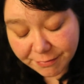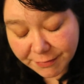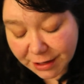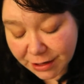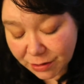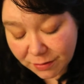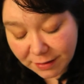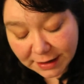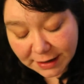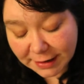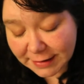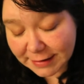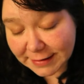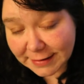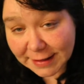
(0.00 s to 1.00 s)
you know,
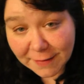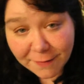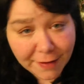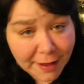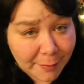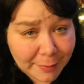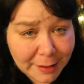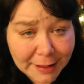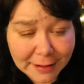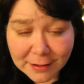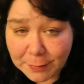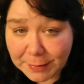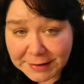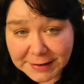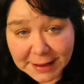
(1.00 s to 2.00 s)
getting to see family and
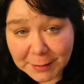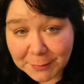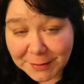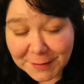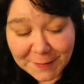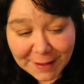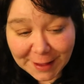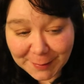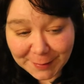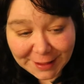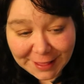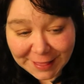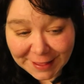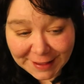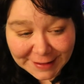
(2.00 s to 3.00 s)
spend time with
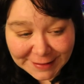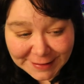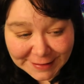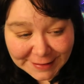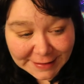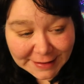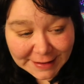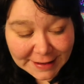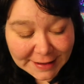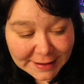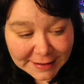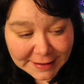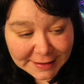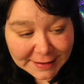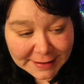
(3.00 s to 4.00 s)
family, that's
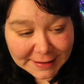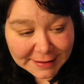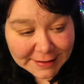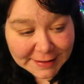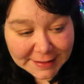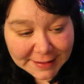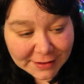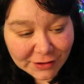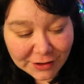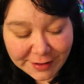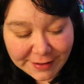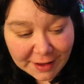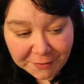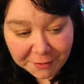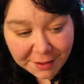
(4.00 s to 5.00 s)

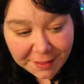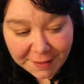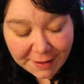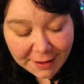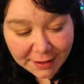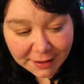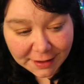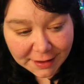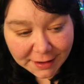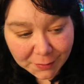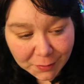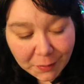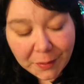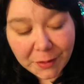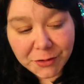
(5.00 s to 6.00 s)
just everything.
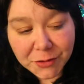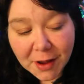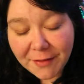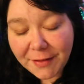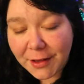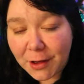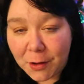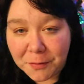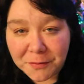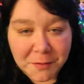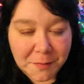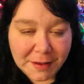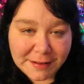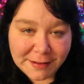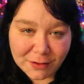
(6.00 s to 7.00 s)
And when we were driving home
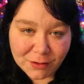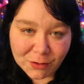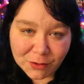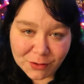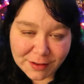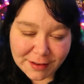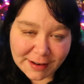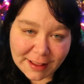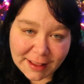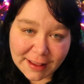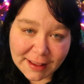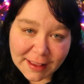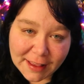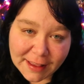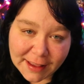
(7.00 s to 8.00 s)
from my sister's
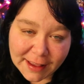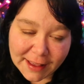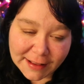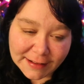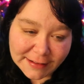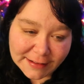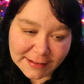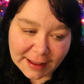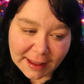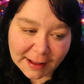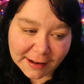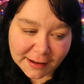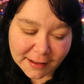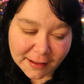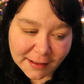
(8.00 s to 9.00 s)
today, I asked
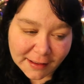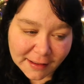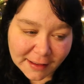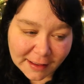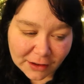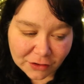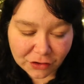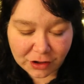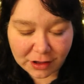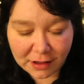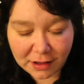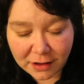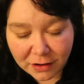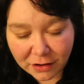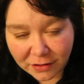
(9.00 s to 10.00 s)
Anna, as
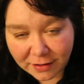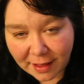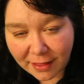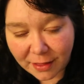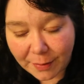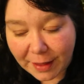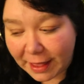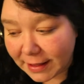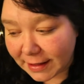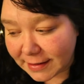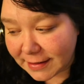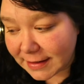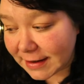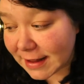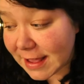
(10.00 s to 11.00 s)
she sat in the back, I
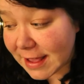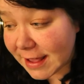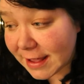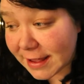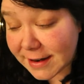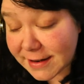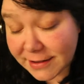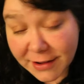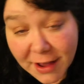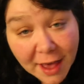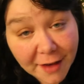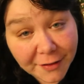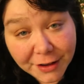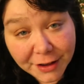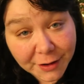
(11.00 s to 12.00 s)
said, did you
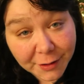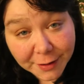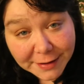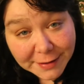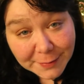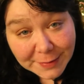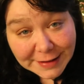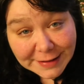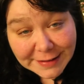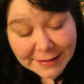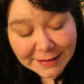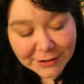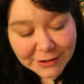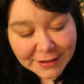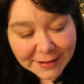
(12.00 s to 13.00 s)
have a good
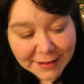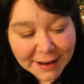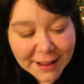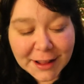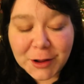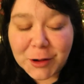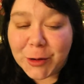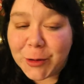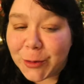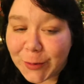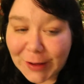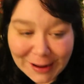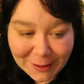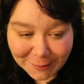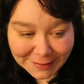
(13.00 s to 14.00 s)
Christmas? And she said, I had a
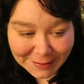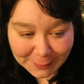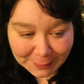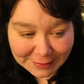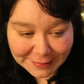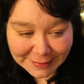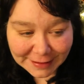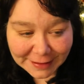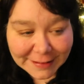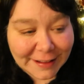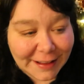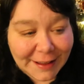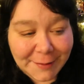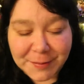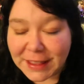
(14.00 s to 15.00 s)
great Christmas. And it's
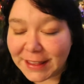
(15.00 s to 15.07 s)
like,